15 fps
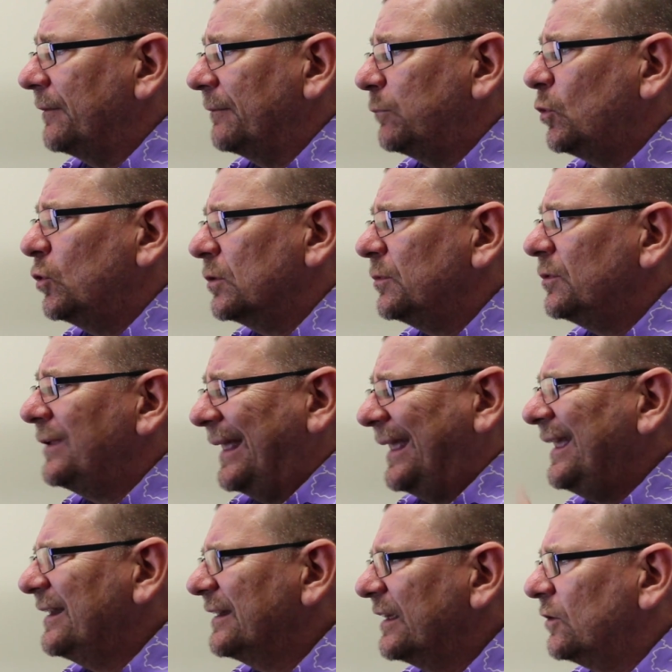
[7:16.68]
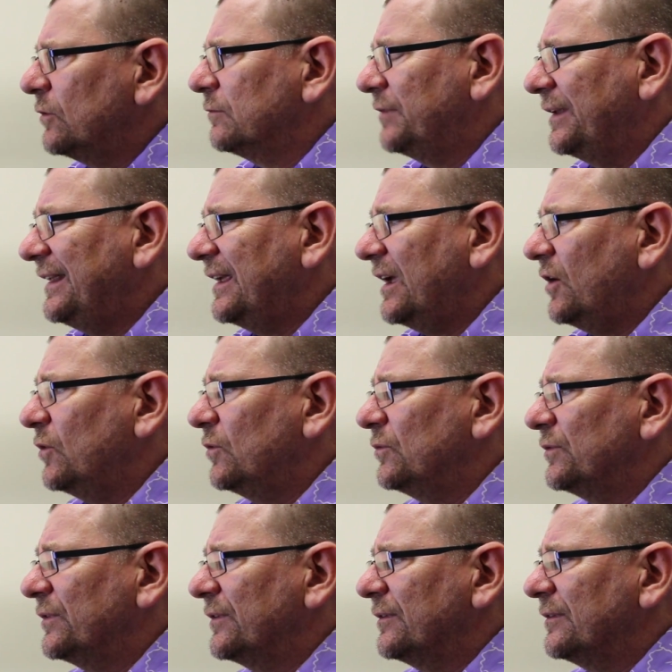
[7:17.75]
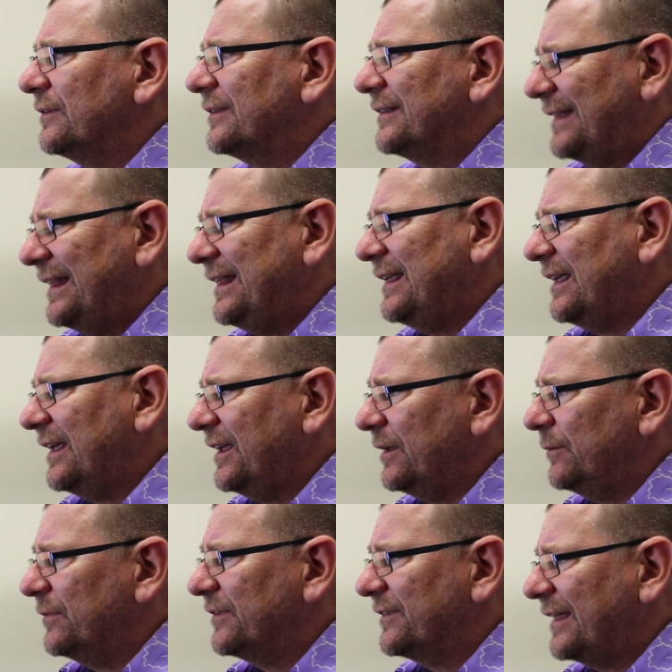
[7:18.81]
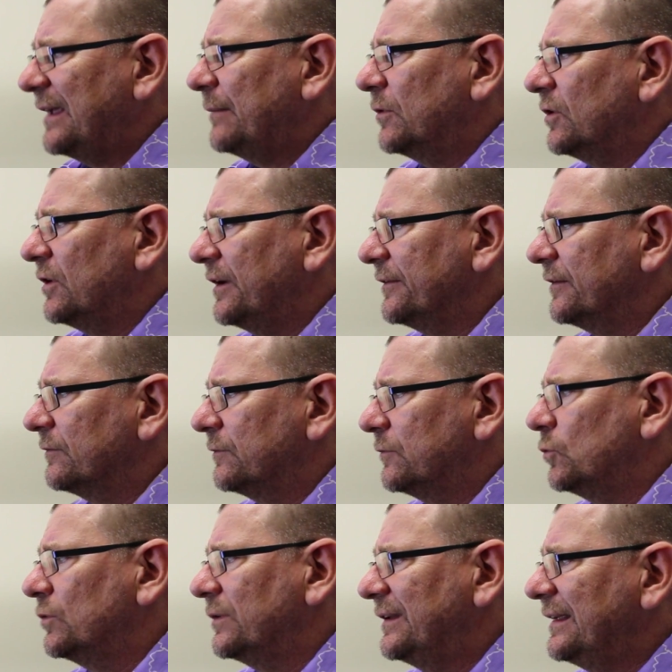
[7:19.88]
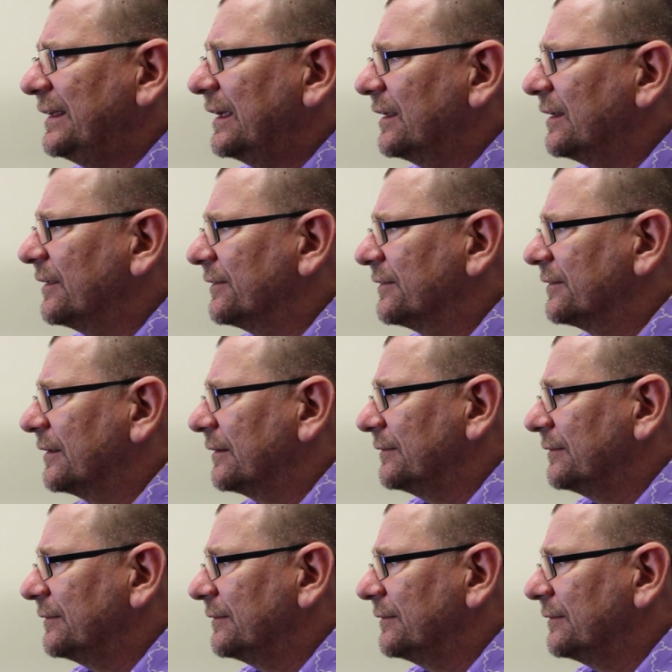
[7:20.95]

portable handheld video Steadicam stabilizer for DSLR,